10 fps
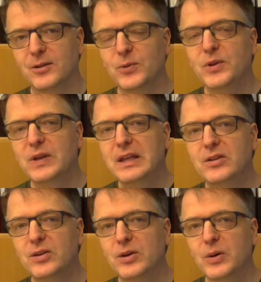you need
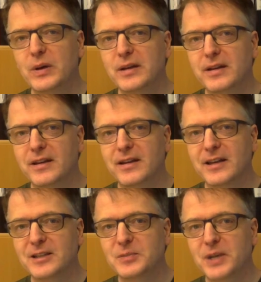to know it
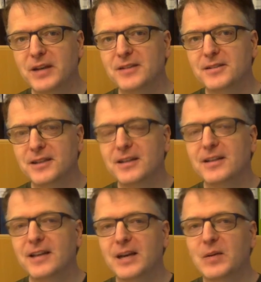expressed
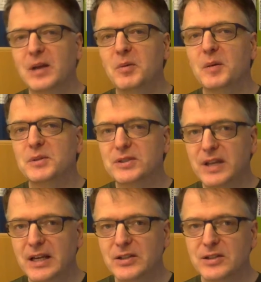in equilibrium
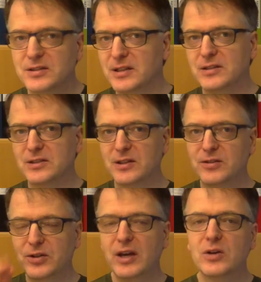stages, since the
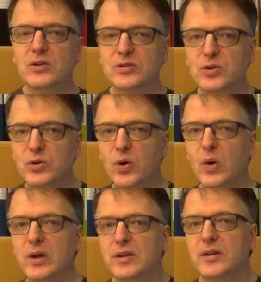triangles you
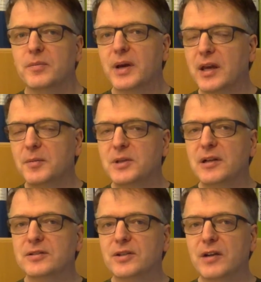draw in
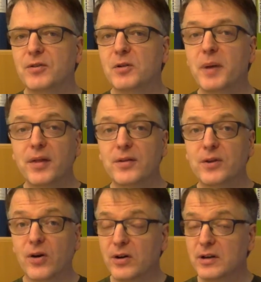McCabe-Thiele's graphical method
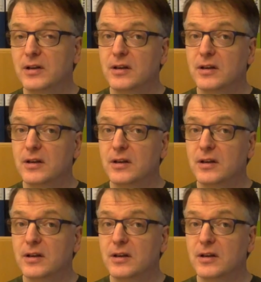are